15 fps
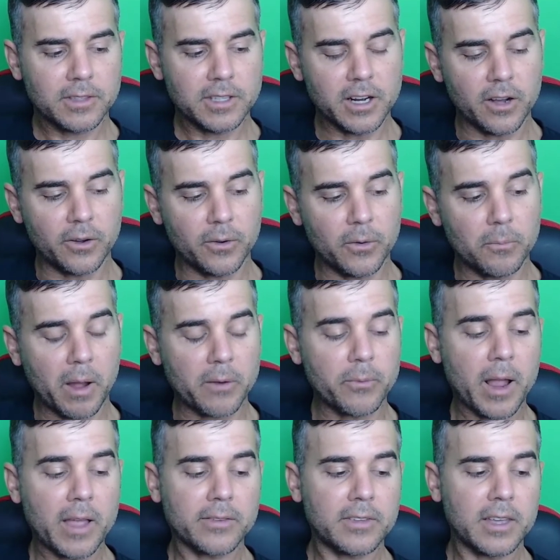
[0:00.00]
you know, my
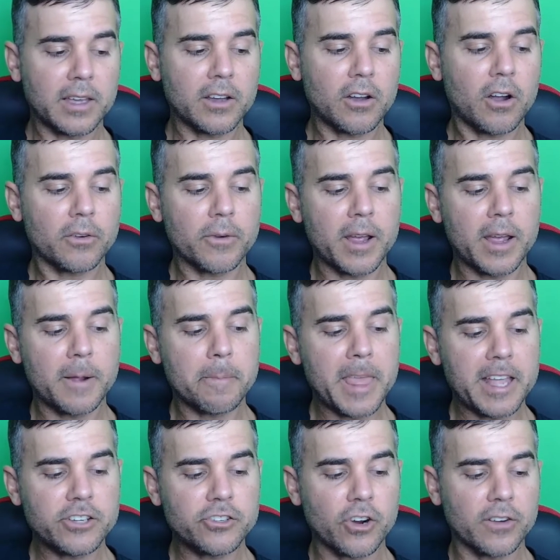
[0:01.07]
resting heart rate,
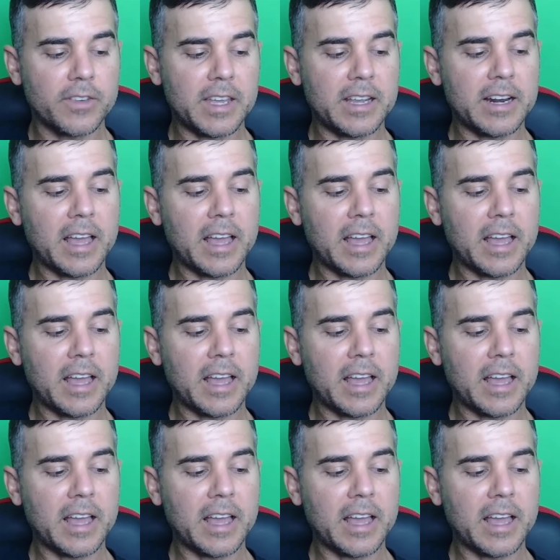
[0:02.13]
HRV,